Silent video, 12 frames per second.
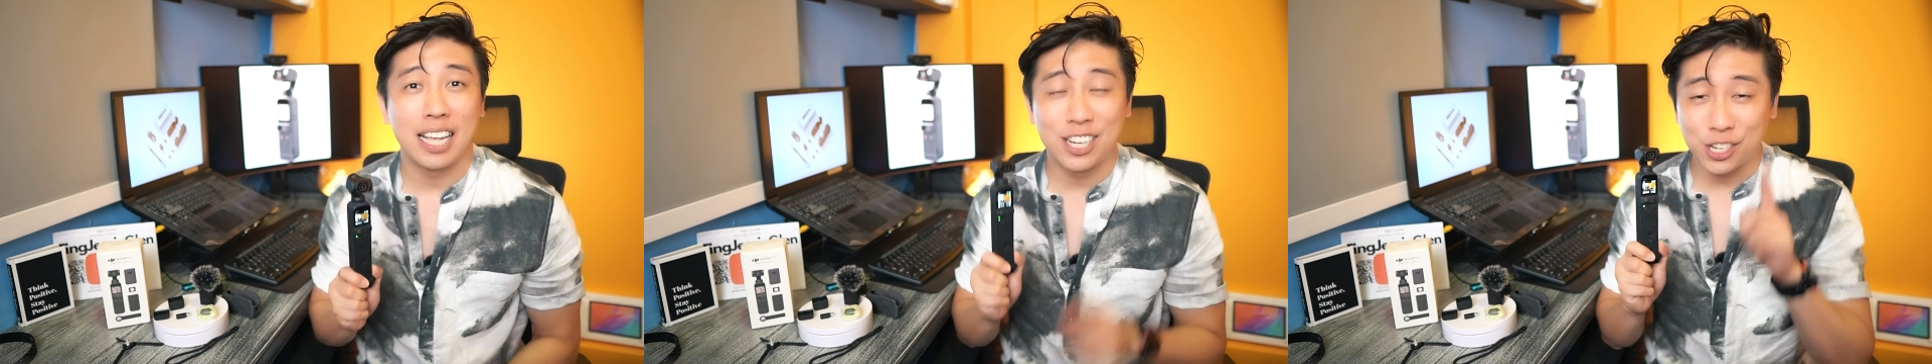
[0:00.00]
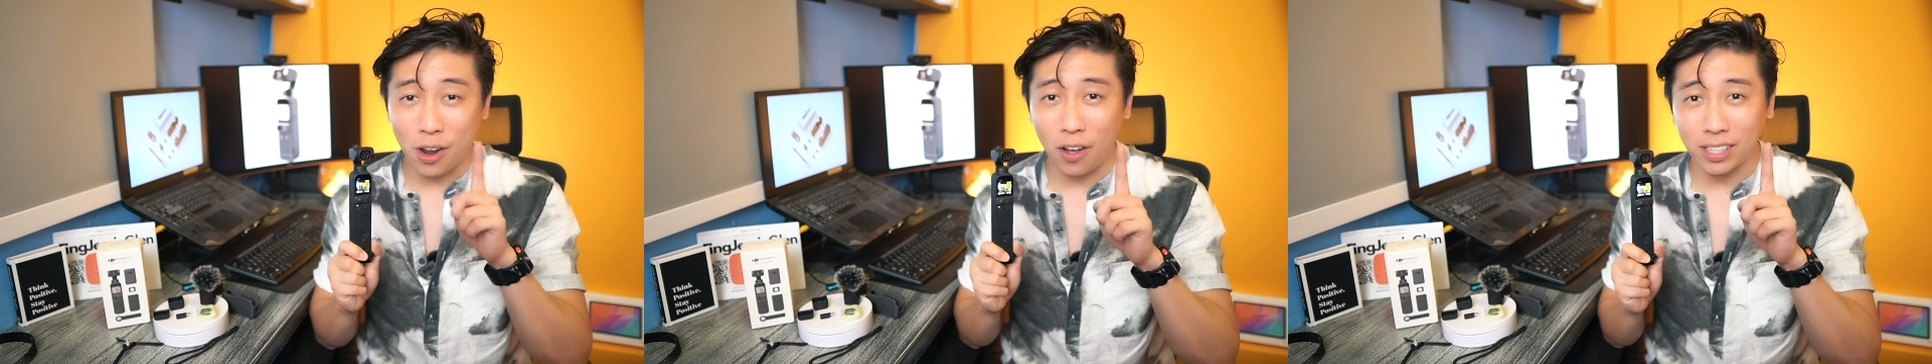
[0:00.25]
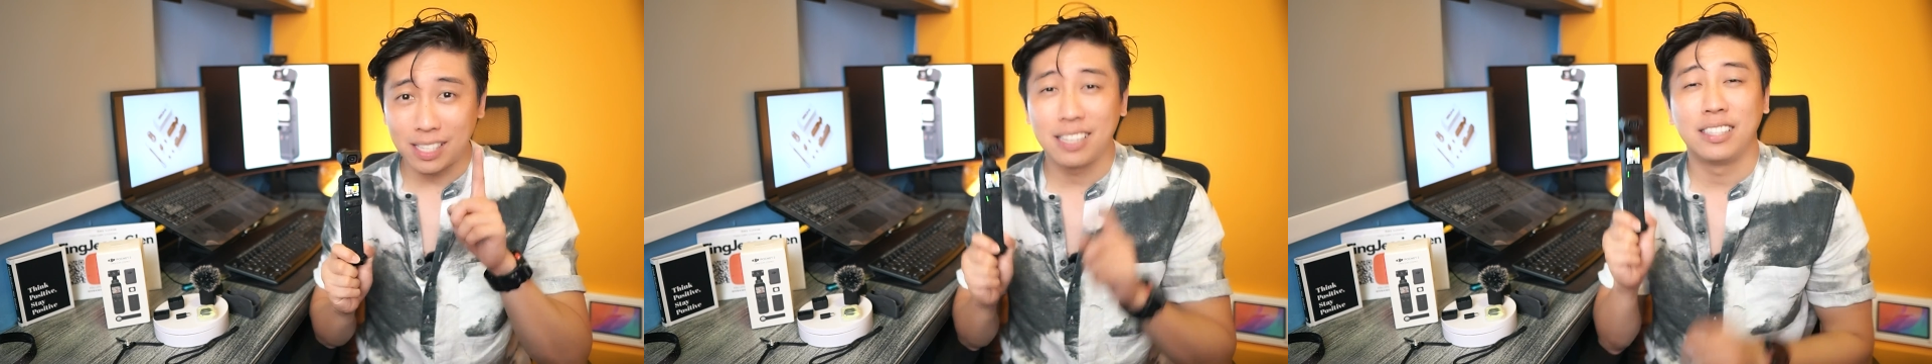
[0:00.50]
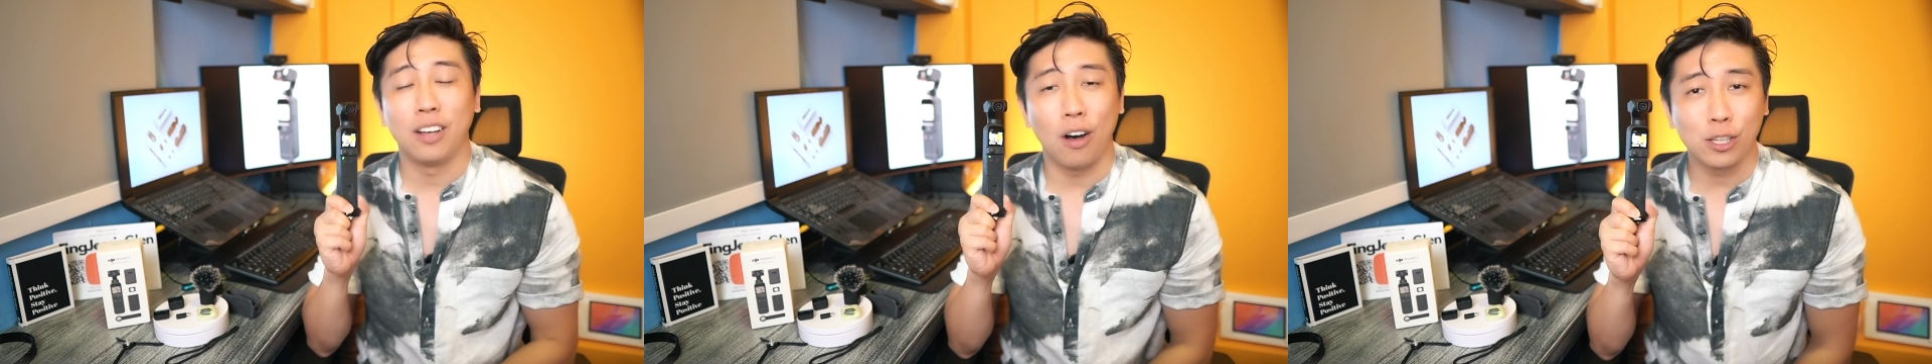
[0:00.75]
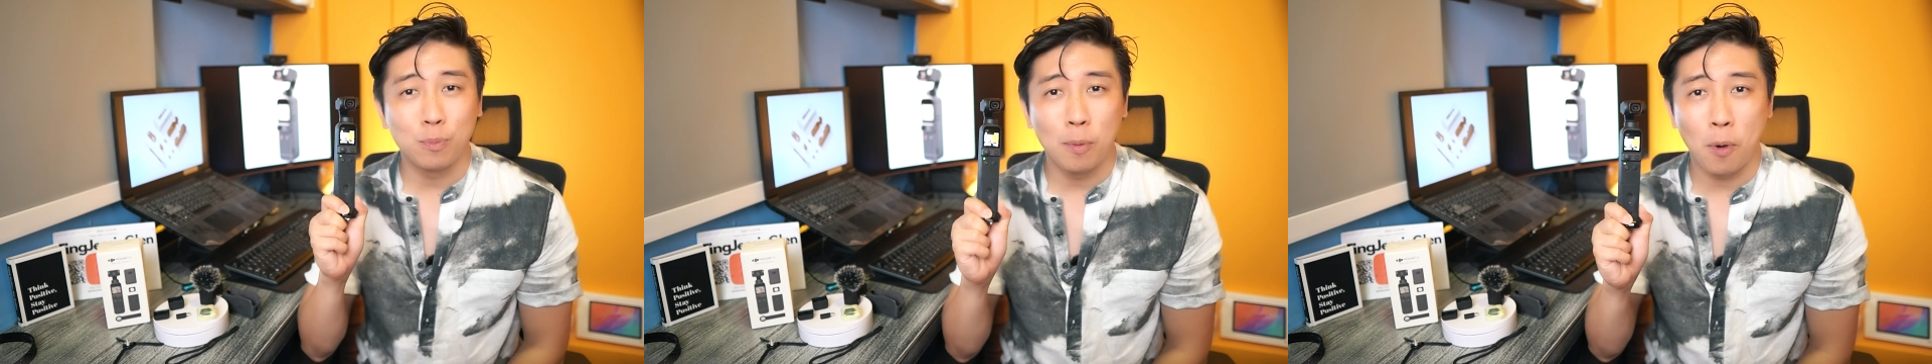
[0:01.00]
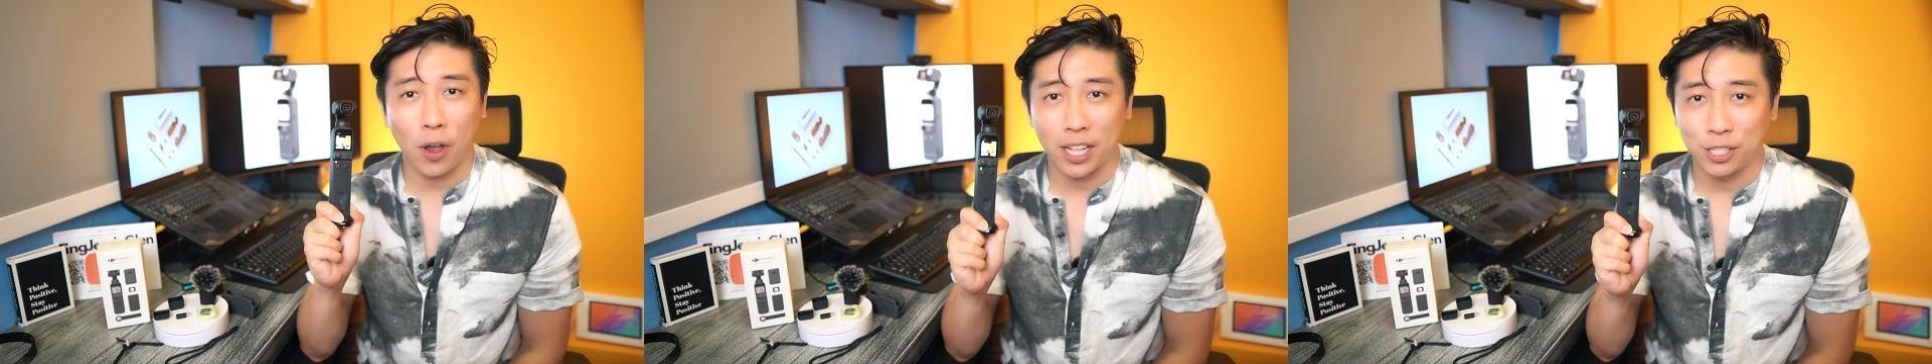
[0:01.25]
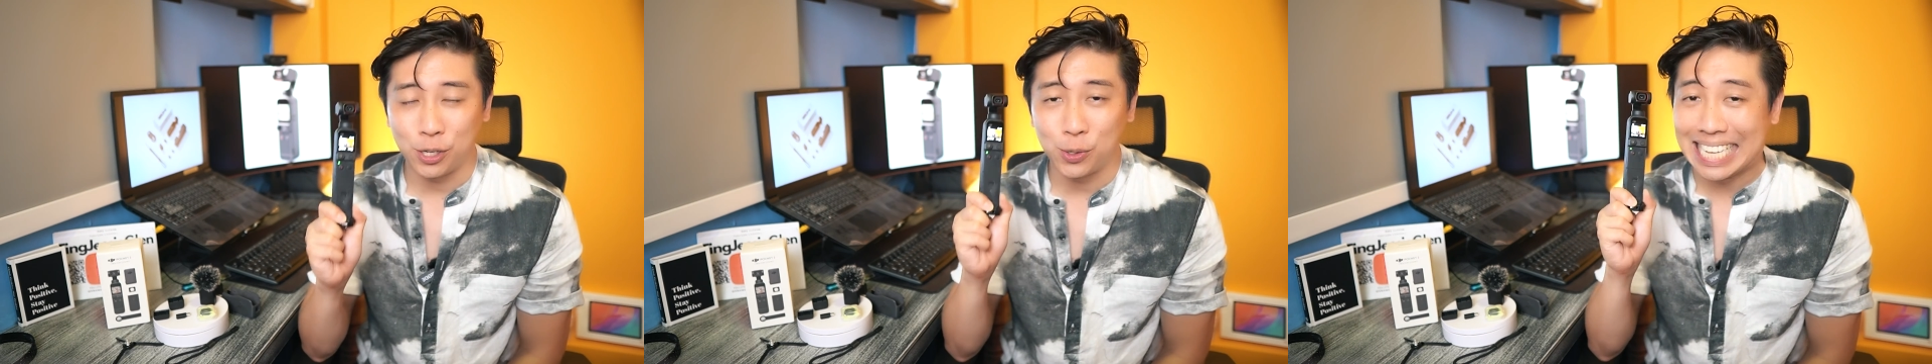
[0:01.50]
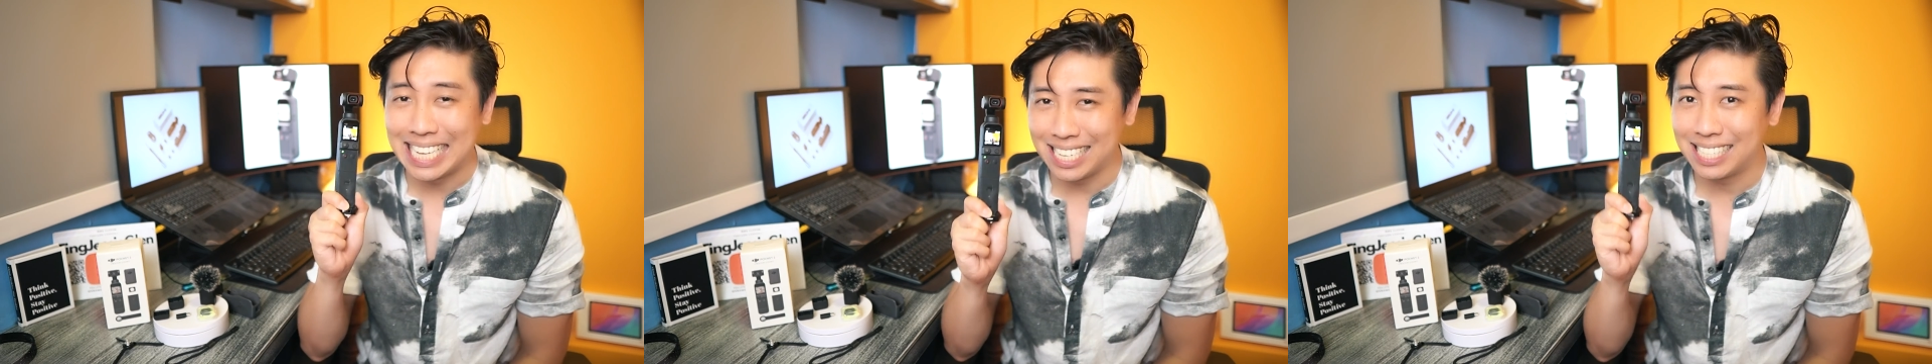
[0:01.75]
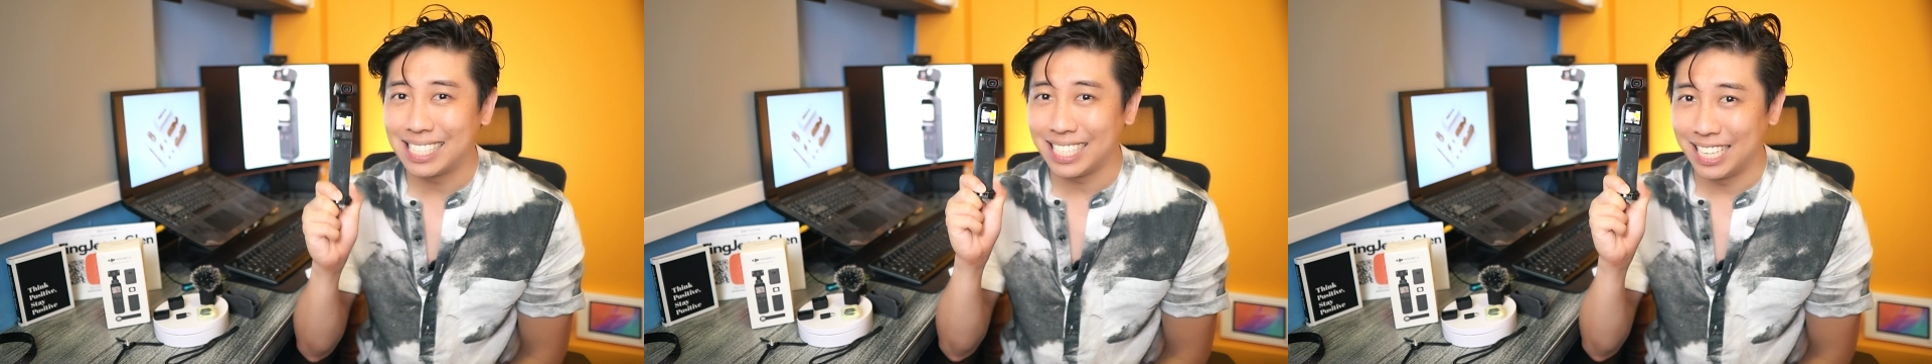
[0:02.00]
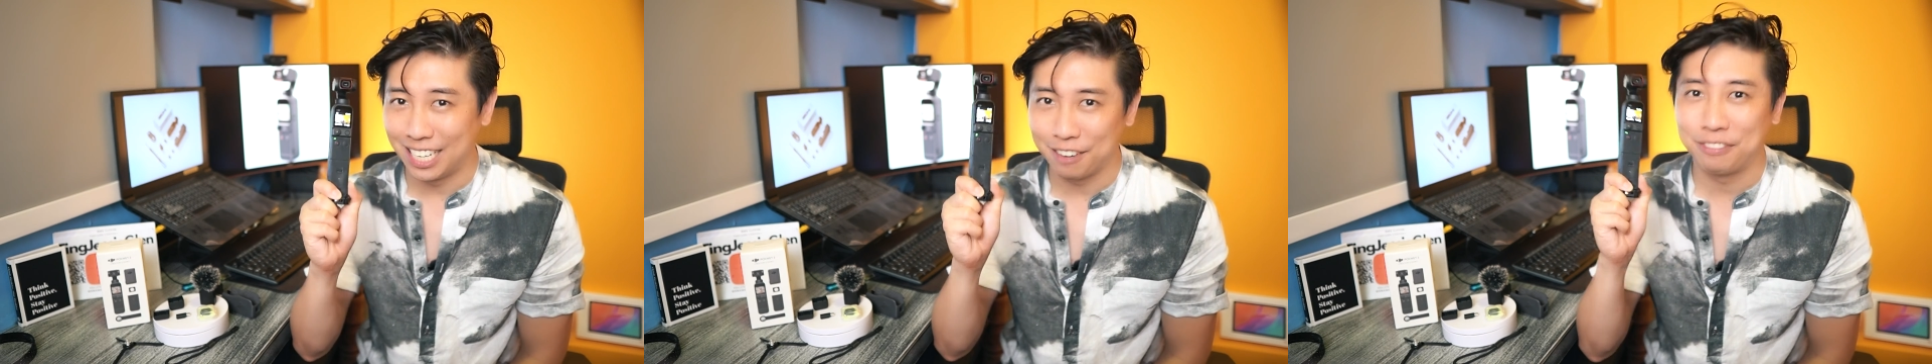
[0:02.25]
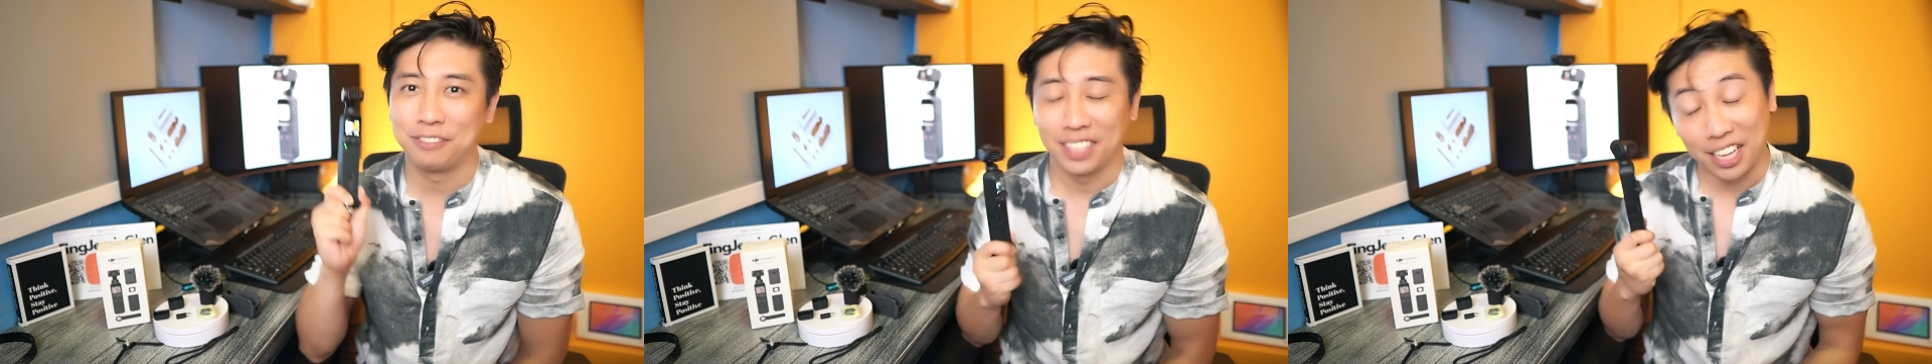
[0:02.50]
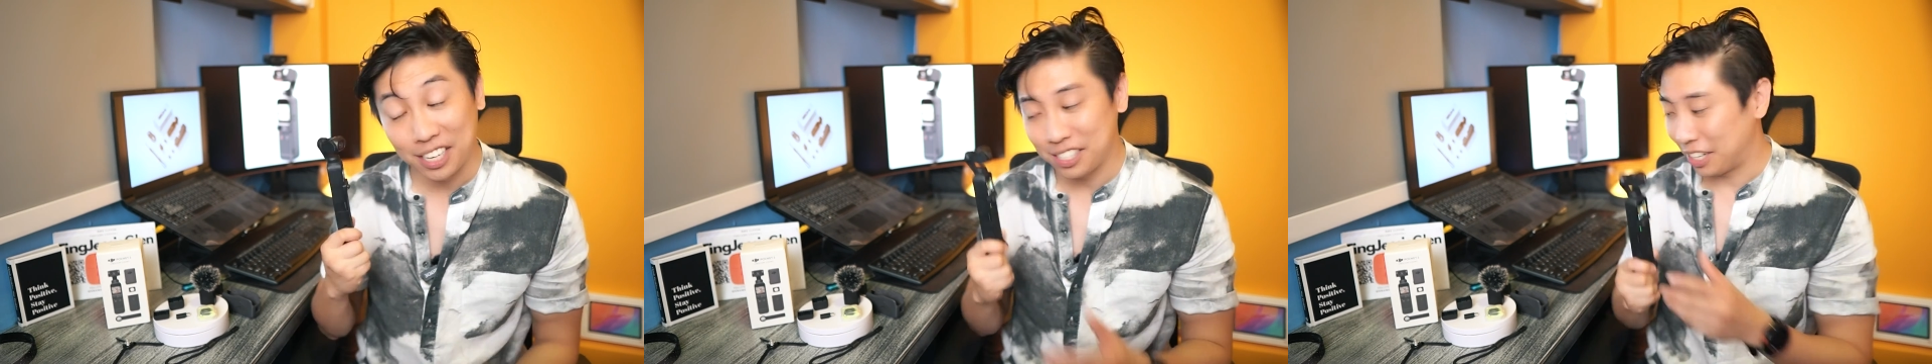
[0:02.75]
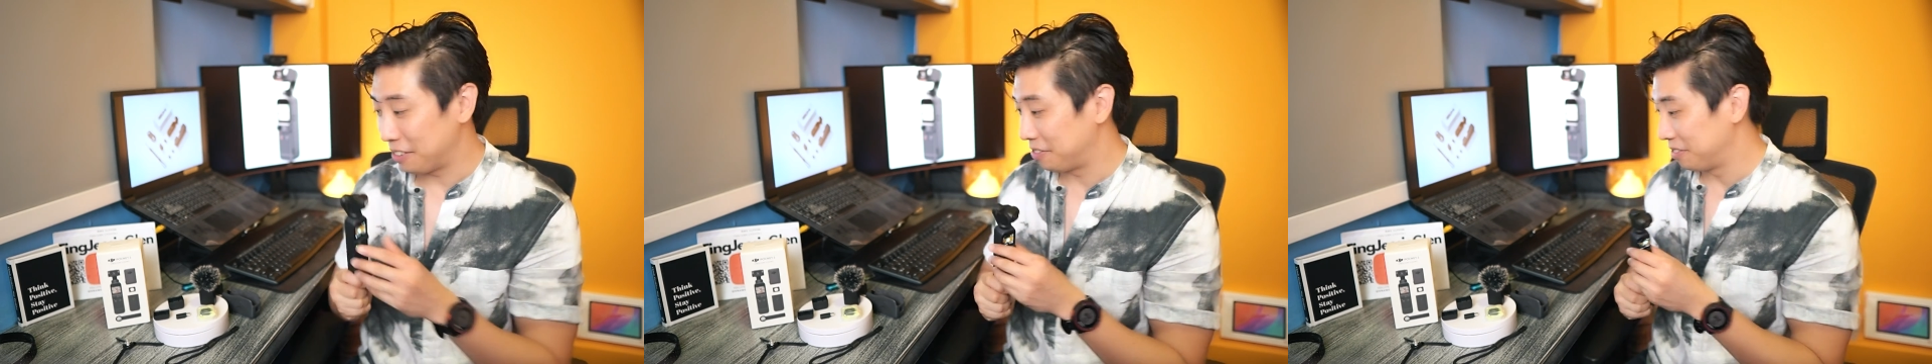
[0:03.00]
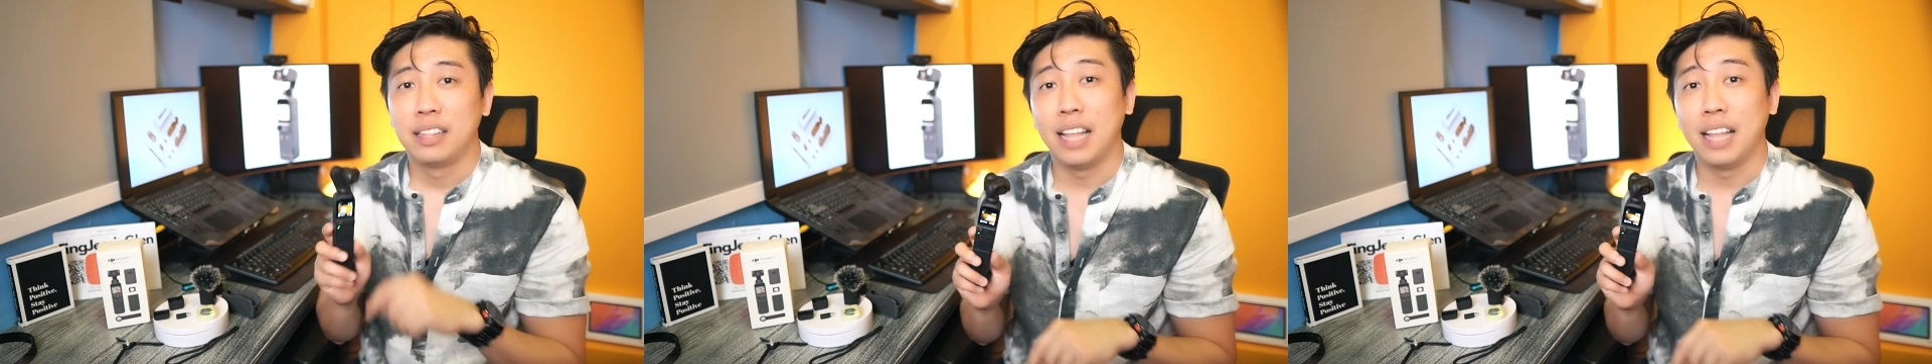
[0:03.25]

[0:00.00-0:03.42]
In short, the Osmo Pocket 2 is enough. It is enough.